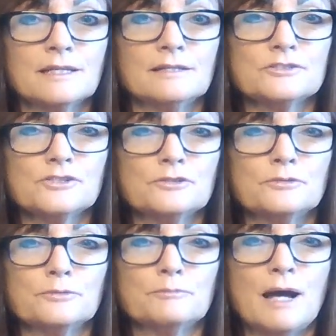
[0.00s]

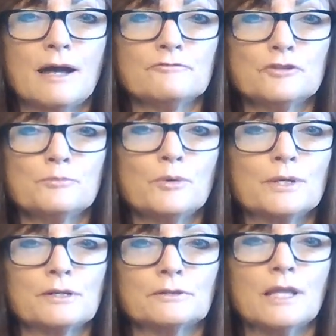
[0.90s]
into my
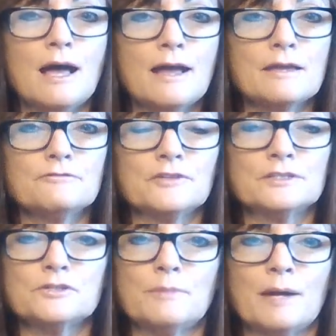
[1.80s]
viewpoint on life,
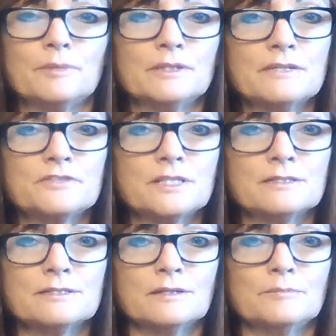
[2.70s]
into my belief
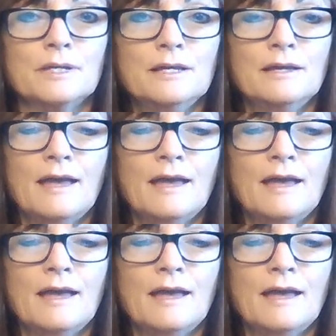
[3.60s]
system.